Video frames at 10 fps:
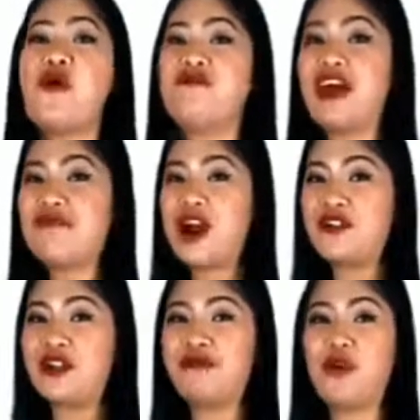
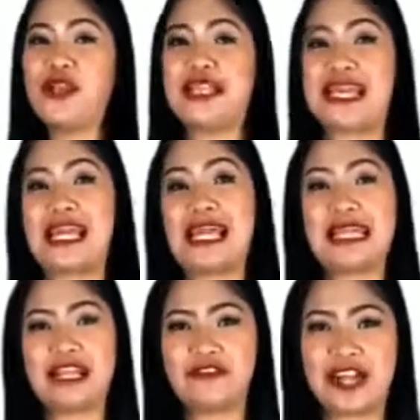540
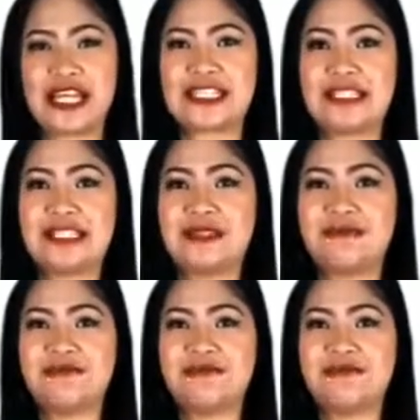degrees.